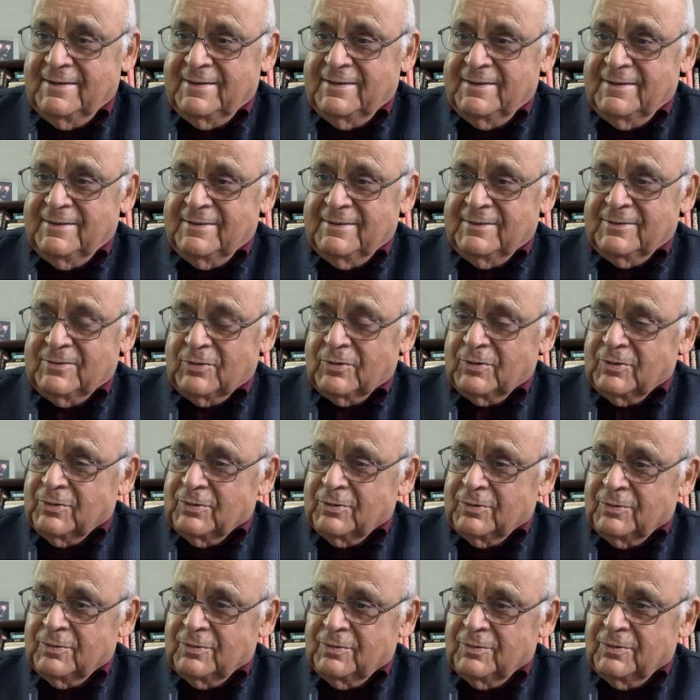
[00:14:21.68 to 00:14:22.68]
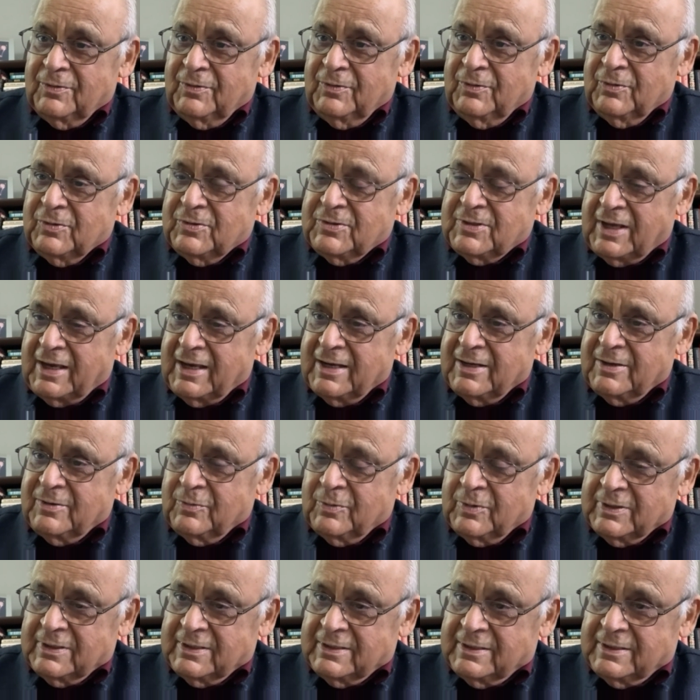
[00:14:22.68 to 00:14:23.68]
So you side
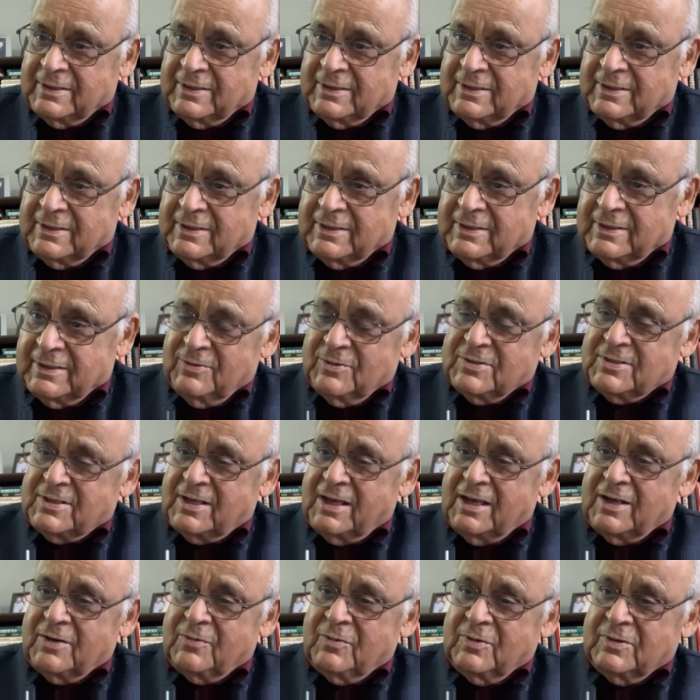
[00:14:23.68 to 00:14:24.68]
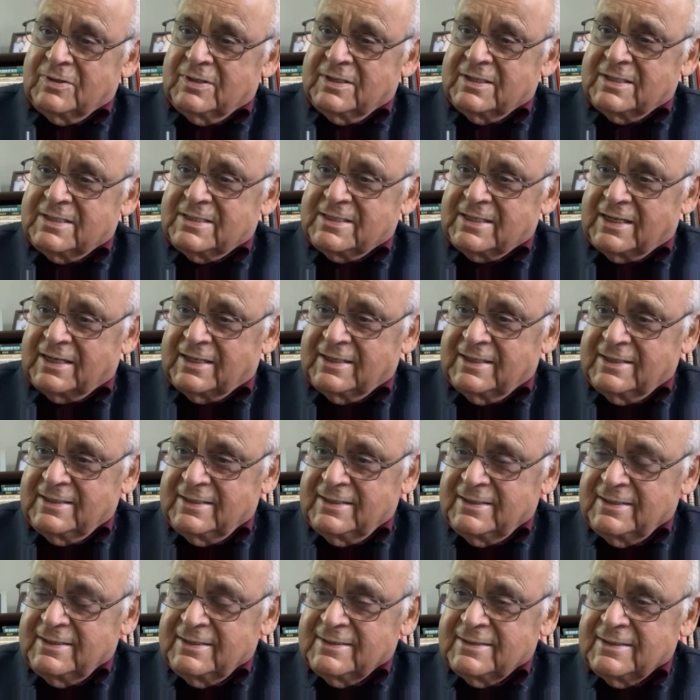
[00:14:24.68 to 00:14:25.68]
with the Pakistani, you side with the
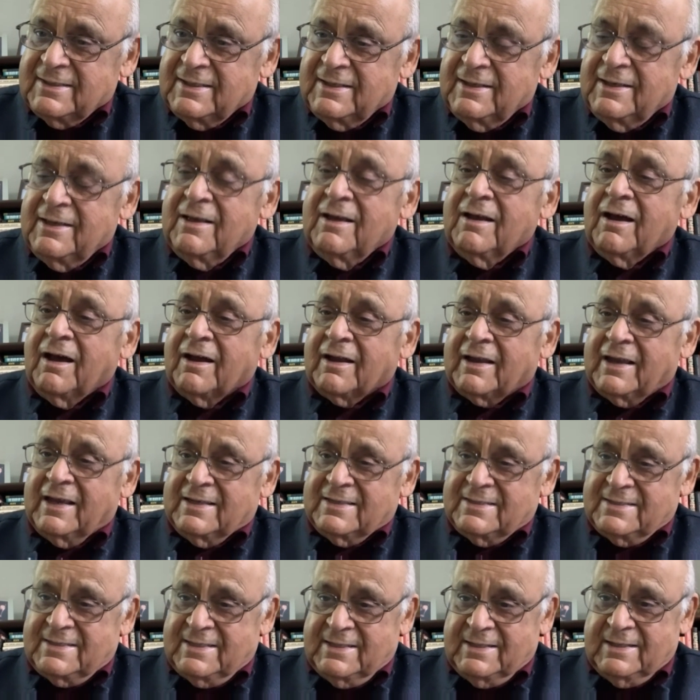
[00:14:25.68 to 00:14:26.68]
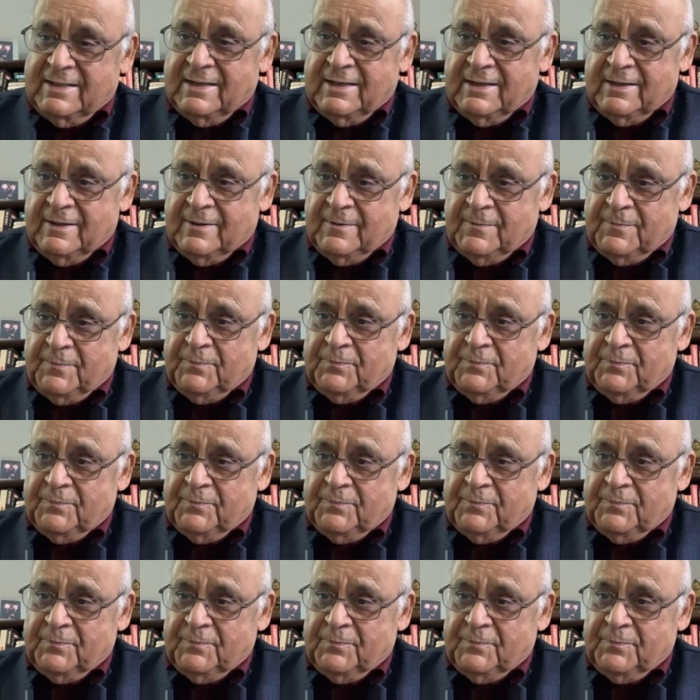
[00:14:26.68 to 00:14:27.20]
Chinese against India.